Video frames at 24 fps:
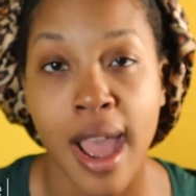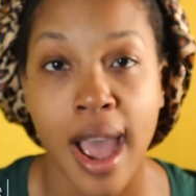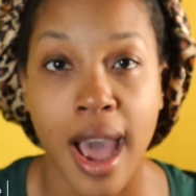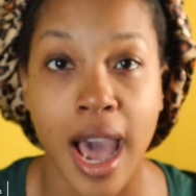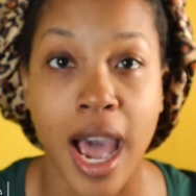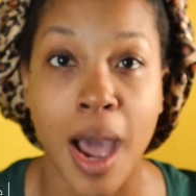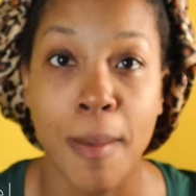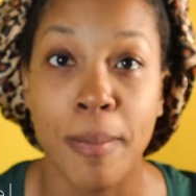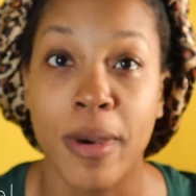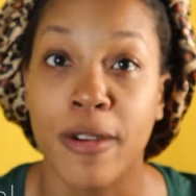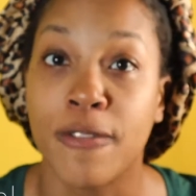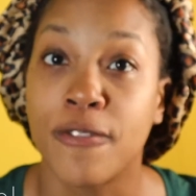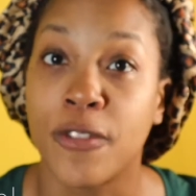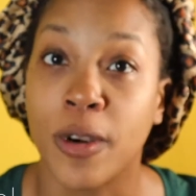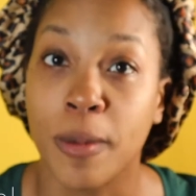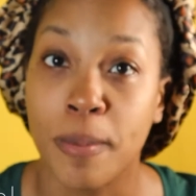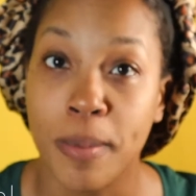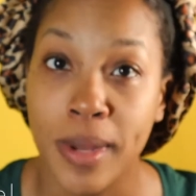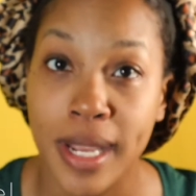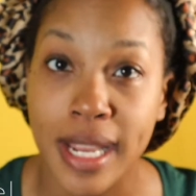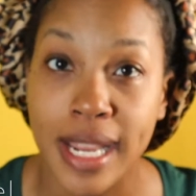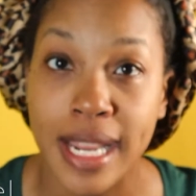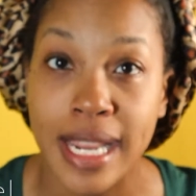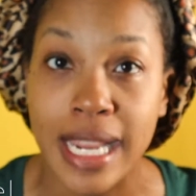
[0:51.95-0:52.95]
But for
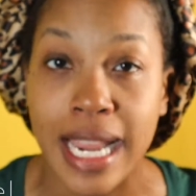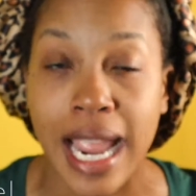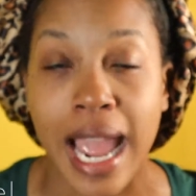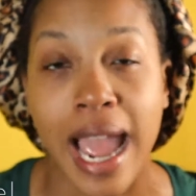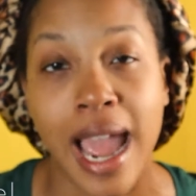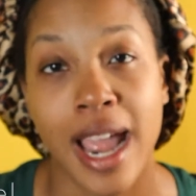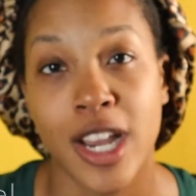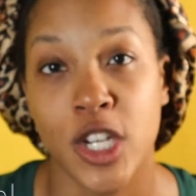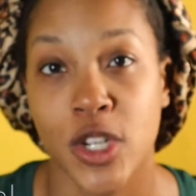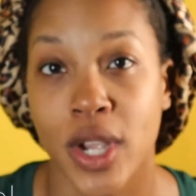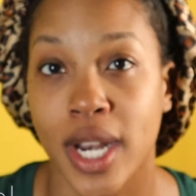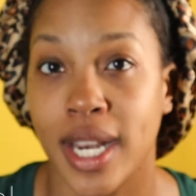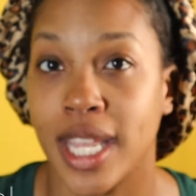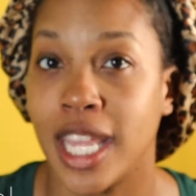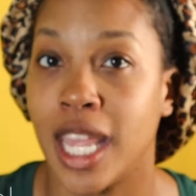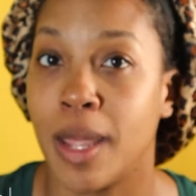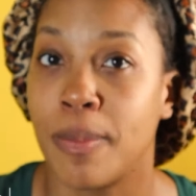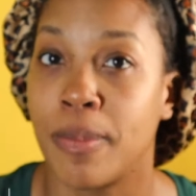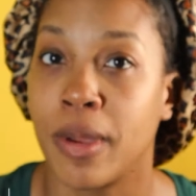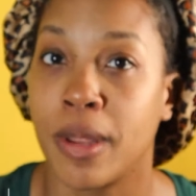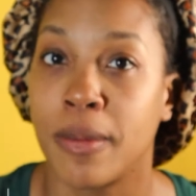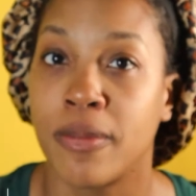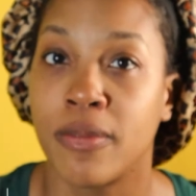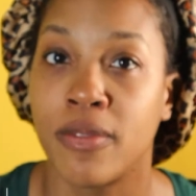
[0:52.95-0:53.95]
me, I try to
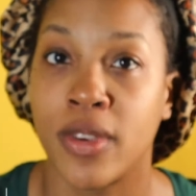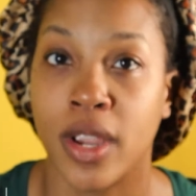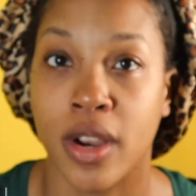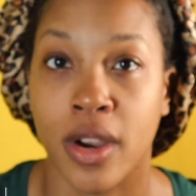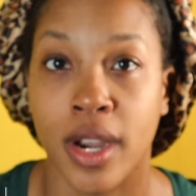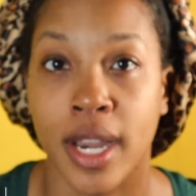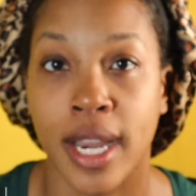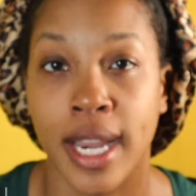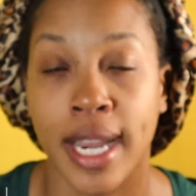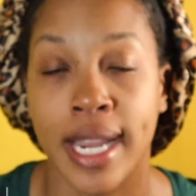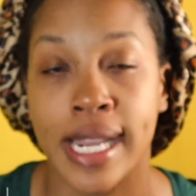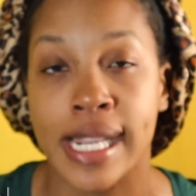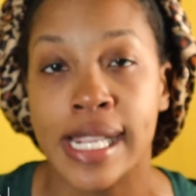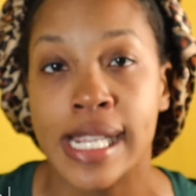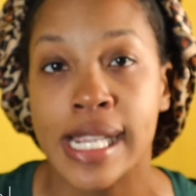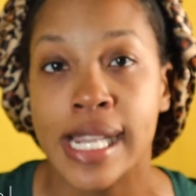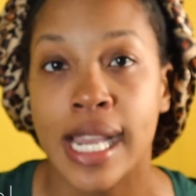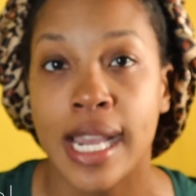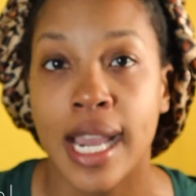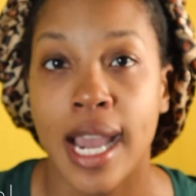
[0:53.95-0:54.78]
keep it very